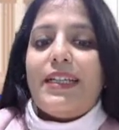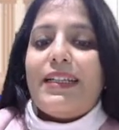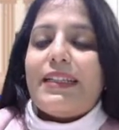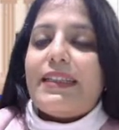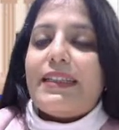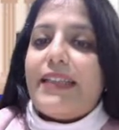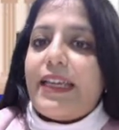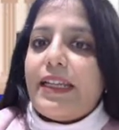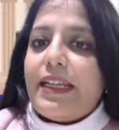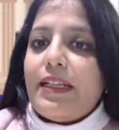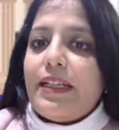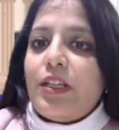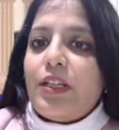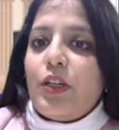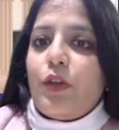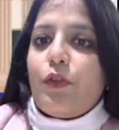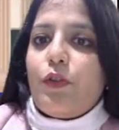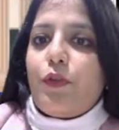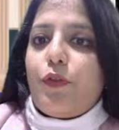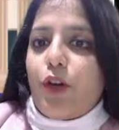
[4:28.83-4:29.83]
Then
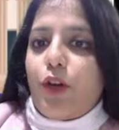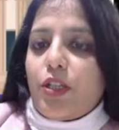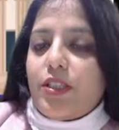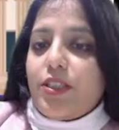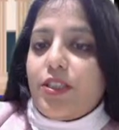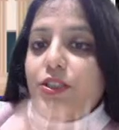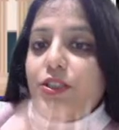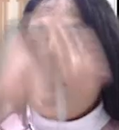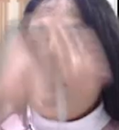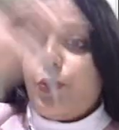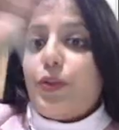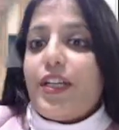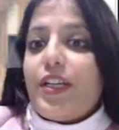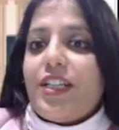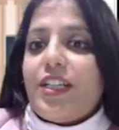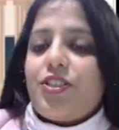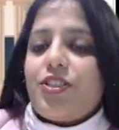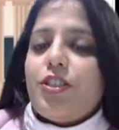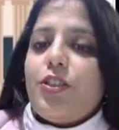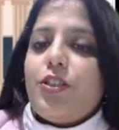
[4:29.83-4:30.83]
for the
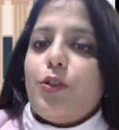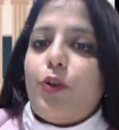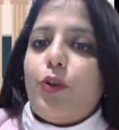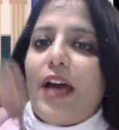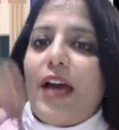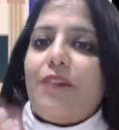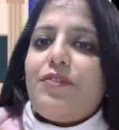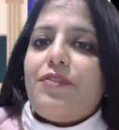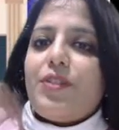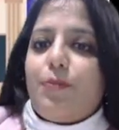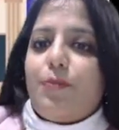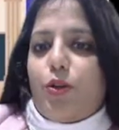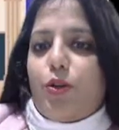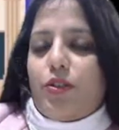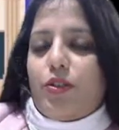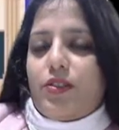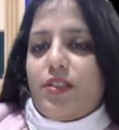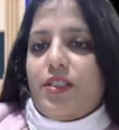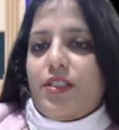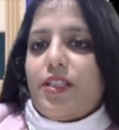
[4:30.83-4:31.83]
duration you have
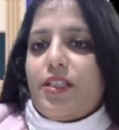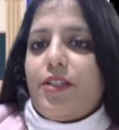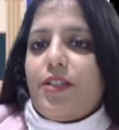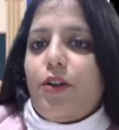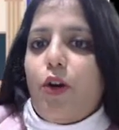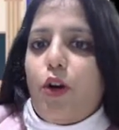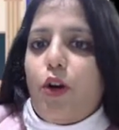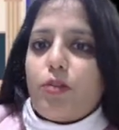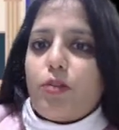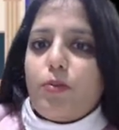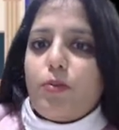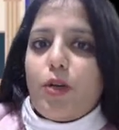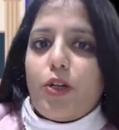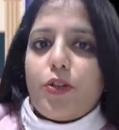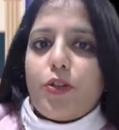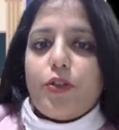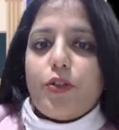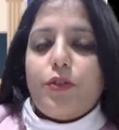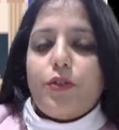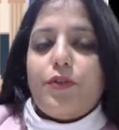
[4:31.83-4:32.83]
deposited or
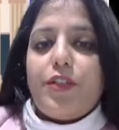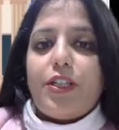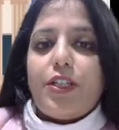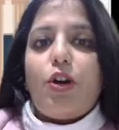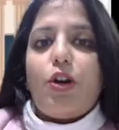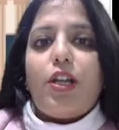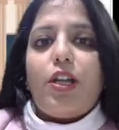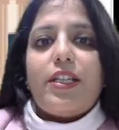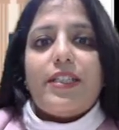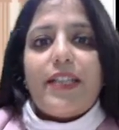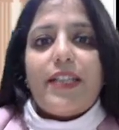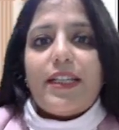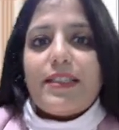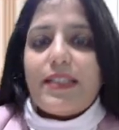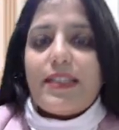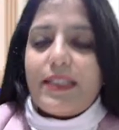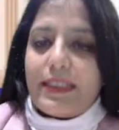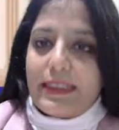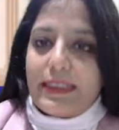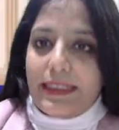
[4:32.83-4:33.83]
borrowed, we call it as
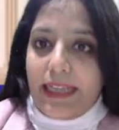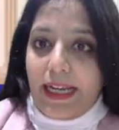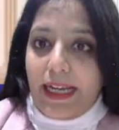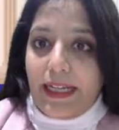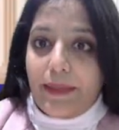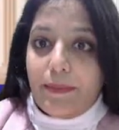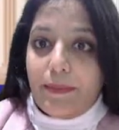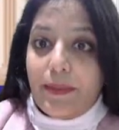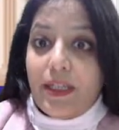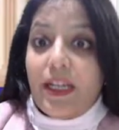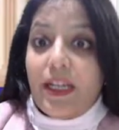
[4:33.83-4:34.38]
time.